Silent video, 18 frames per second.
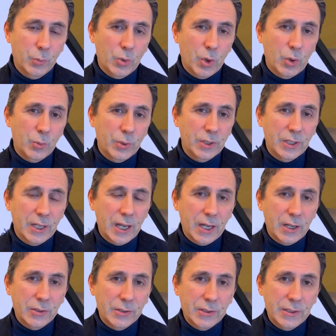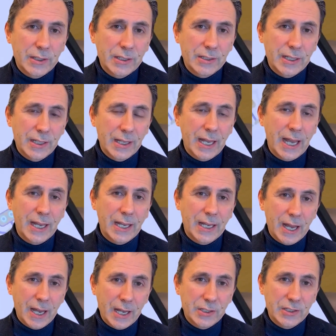Wobot Health is an
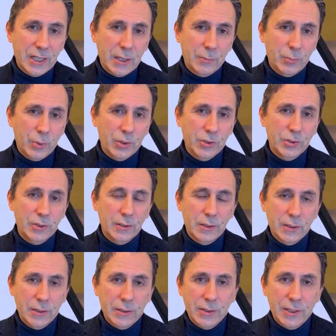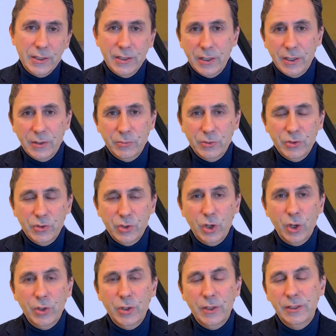AI chatbot that delivers
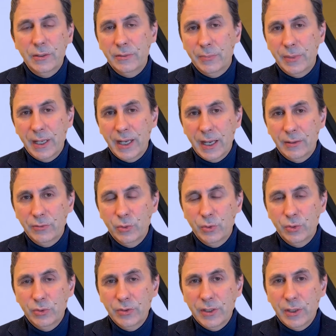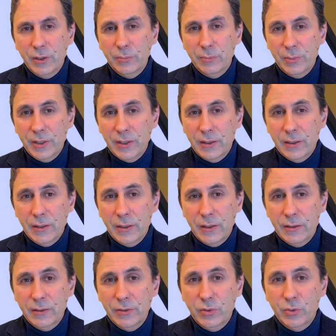cognitive behavioral therapy
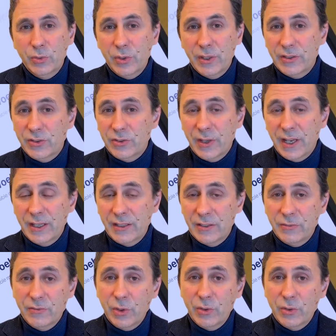through interactive